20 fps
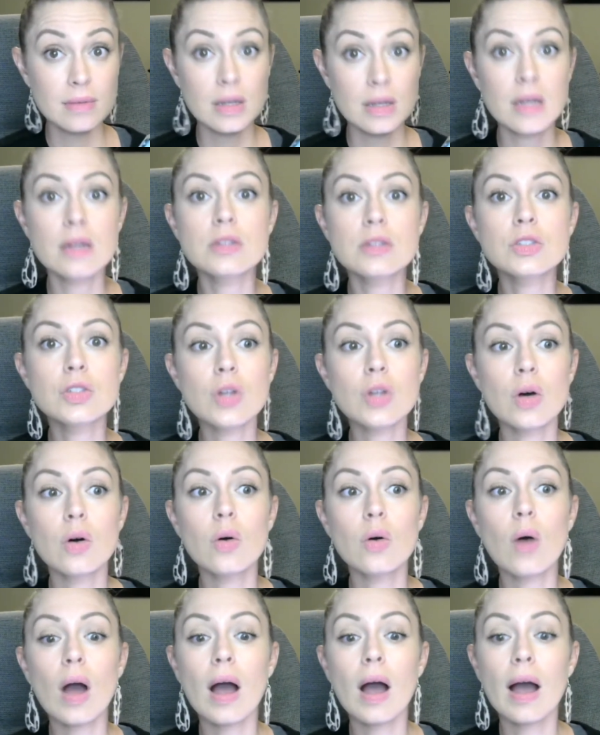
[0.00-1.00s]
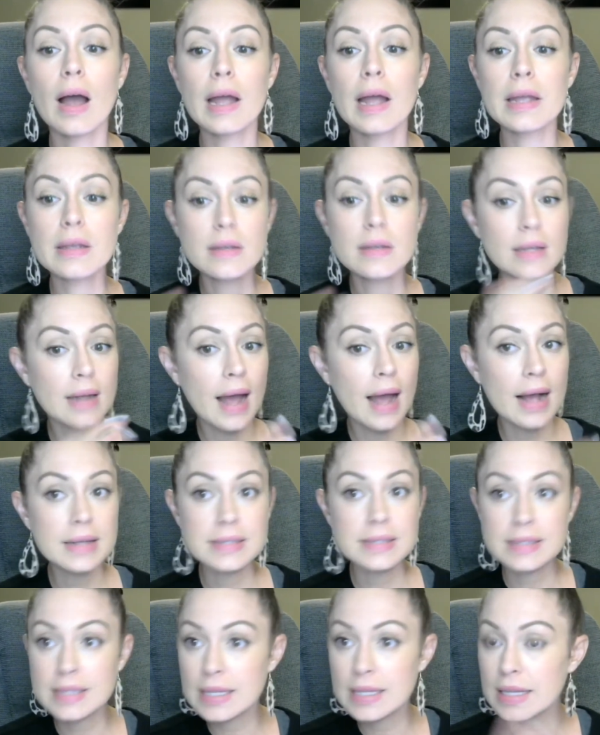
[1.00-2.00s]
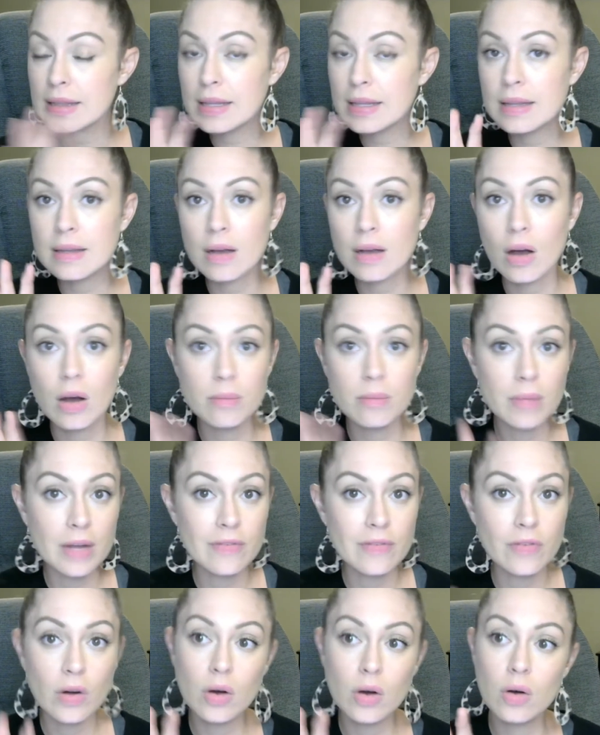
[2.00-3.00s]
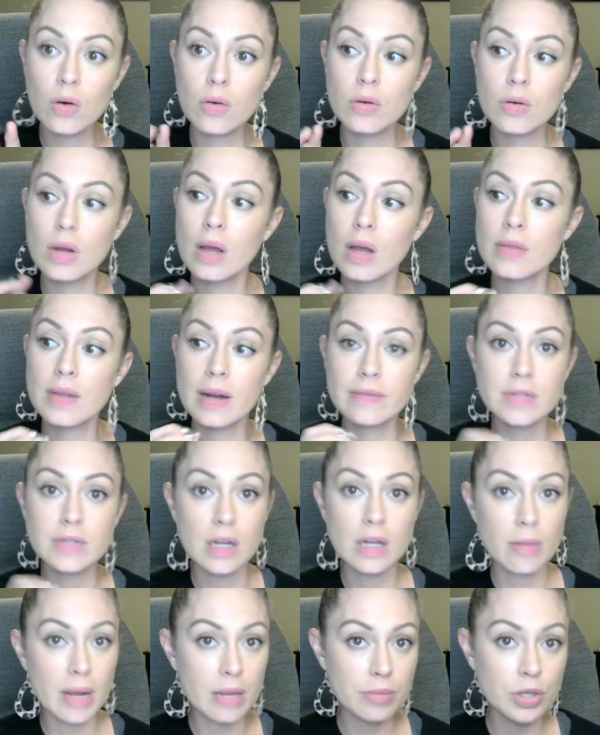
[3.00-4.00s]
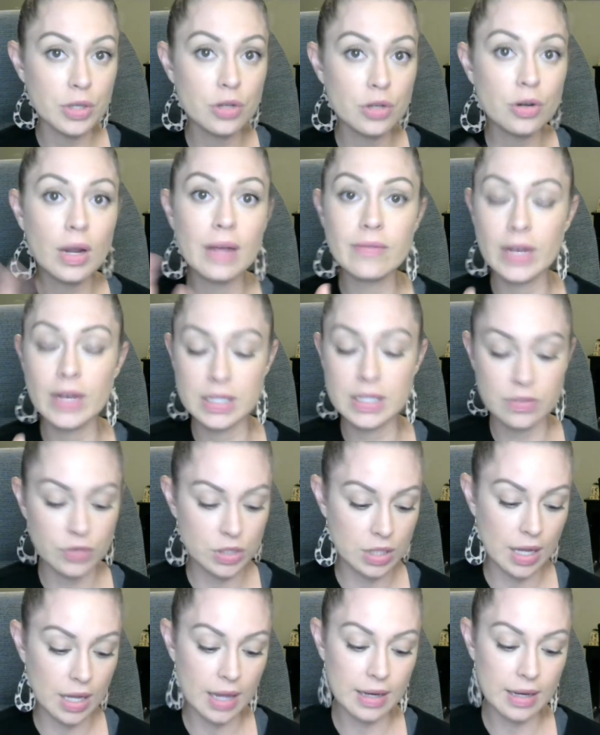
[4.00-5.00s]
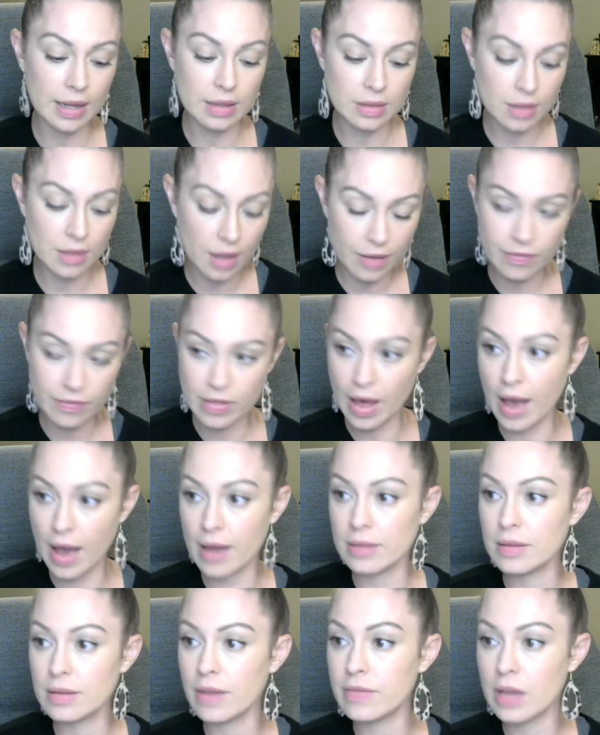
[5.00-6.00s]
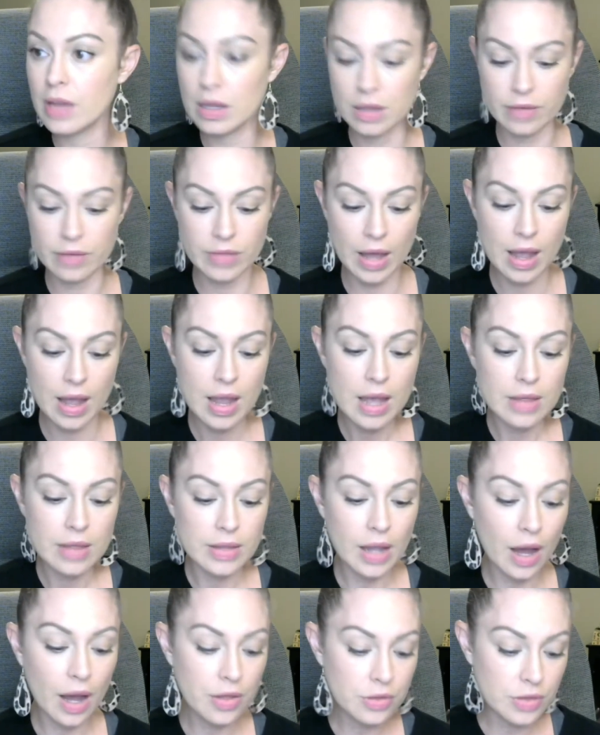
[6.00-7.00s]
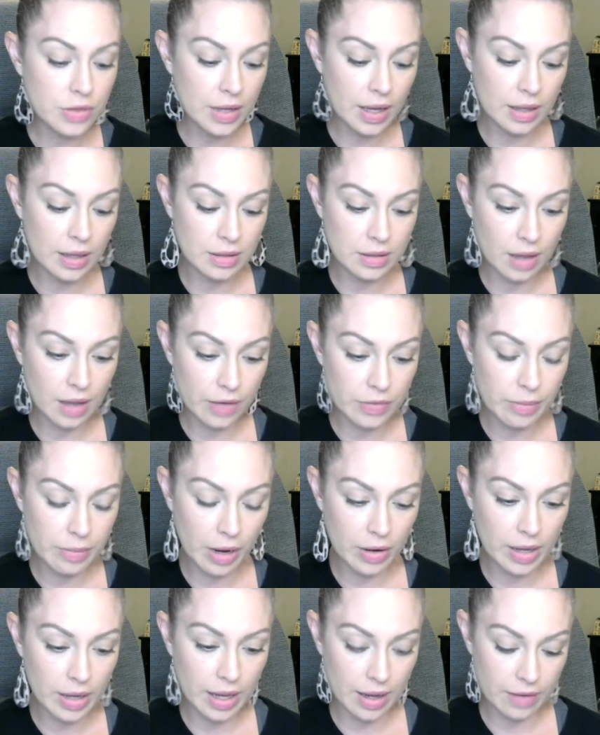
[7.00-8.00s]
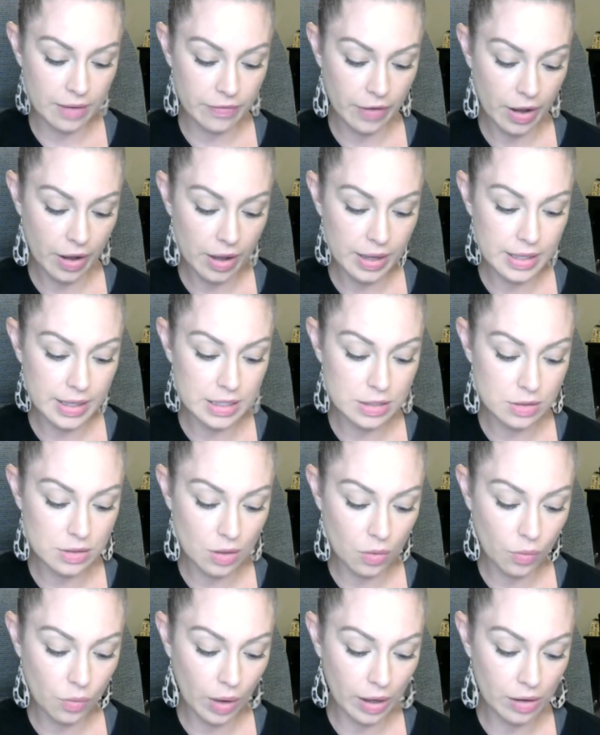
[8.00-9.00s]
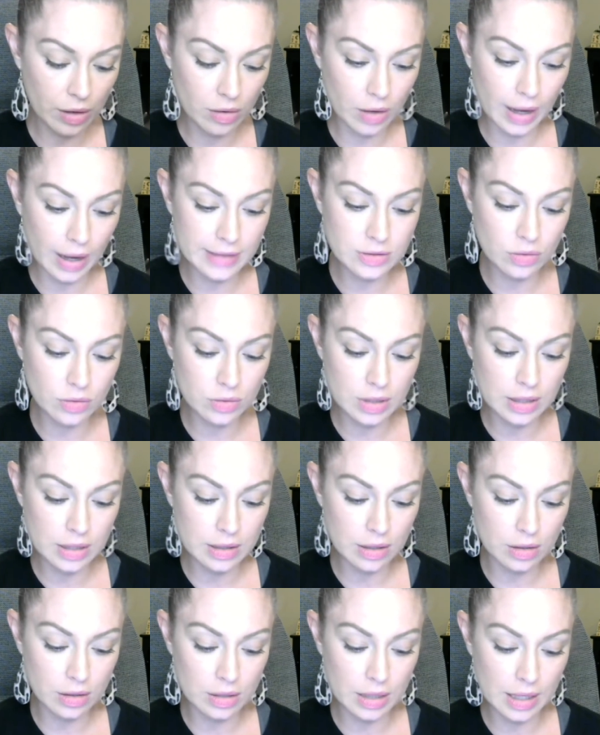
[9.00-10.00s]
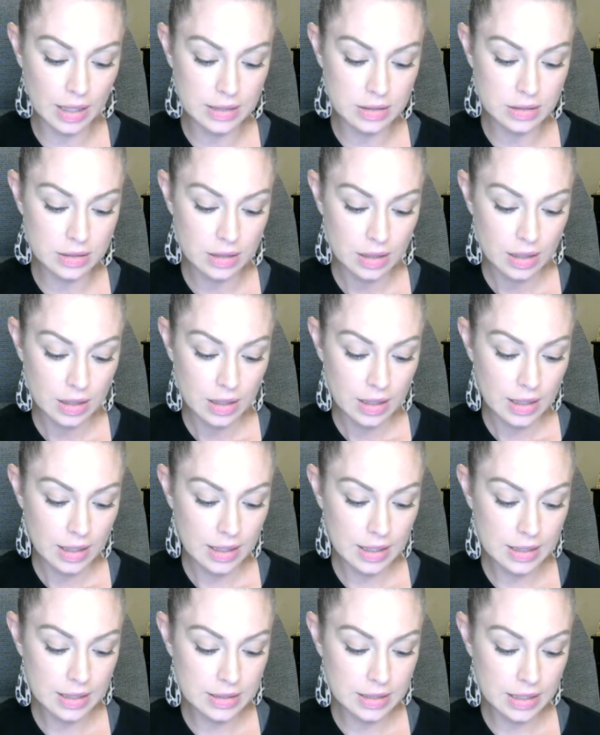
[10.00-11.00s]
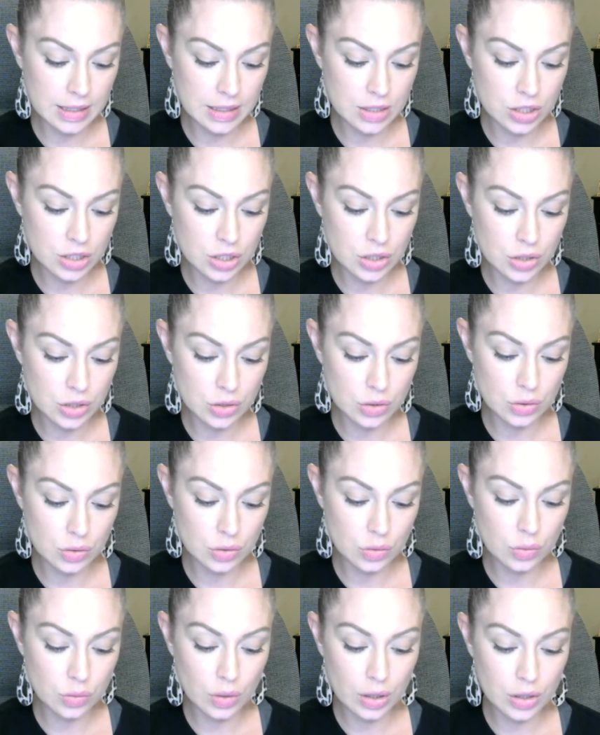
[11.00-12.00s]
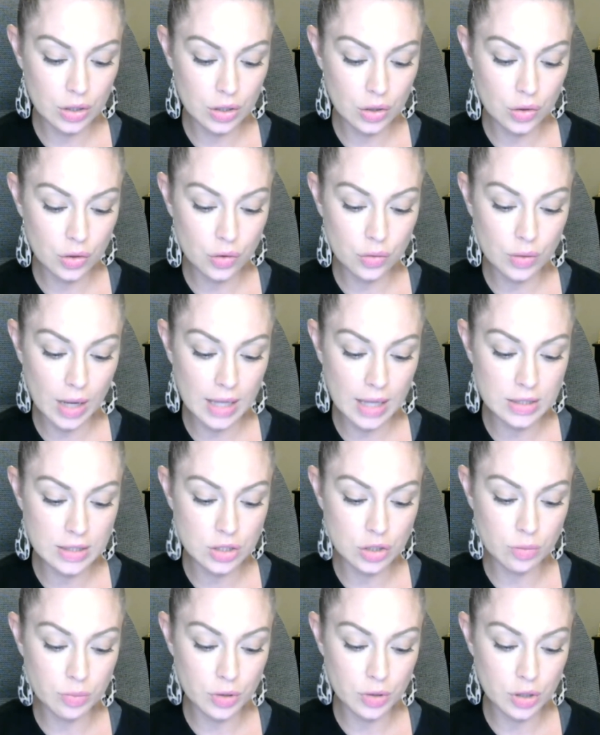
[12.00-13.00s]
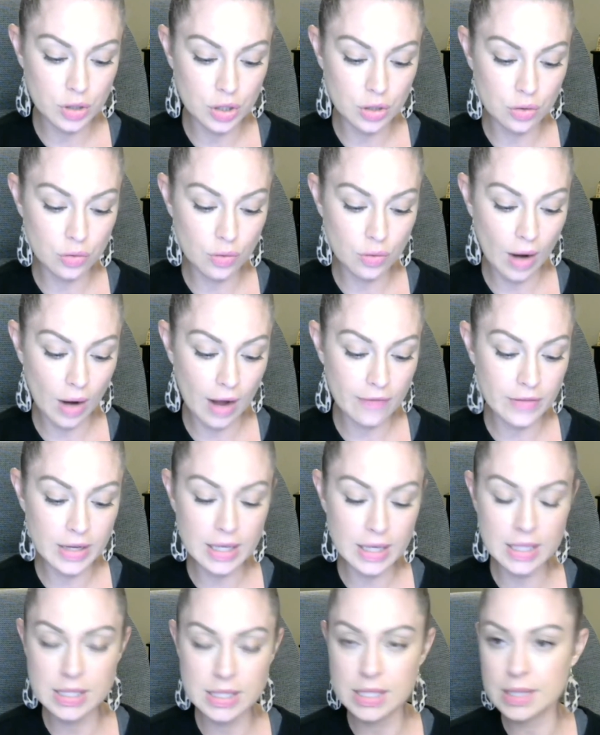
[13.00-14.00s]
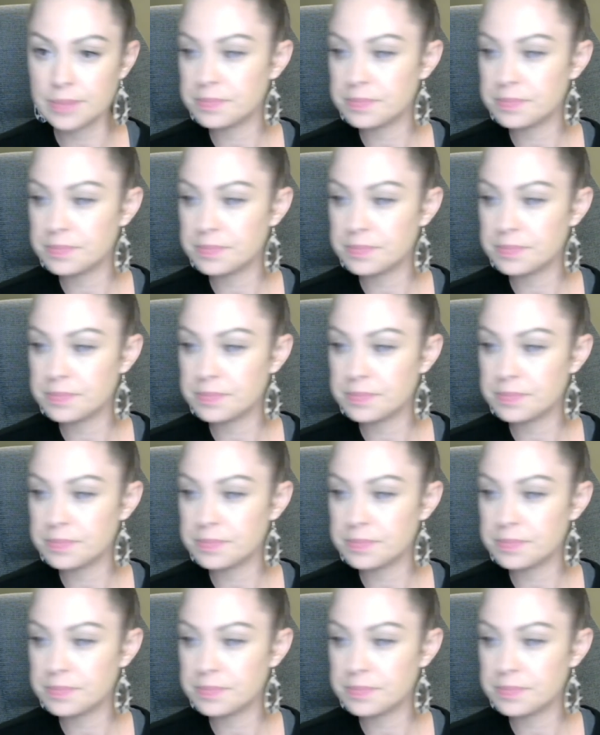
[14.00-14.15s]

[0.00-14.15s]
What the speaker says: So I can access anything on my phone that I've done on my computer and vice versa. And I love that. Love that. Love that. The other thing I love about Canva is while I don't think they're as easy to, create super cute graphics,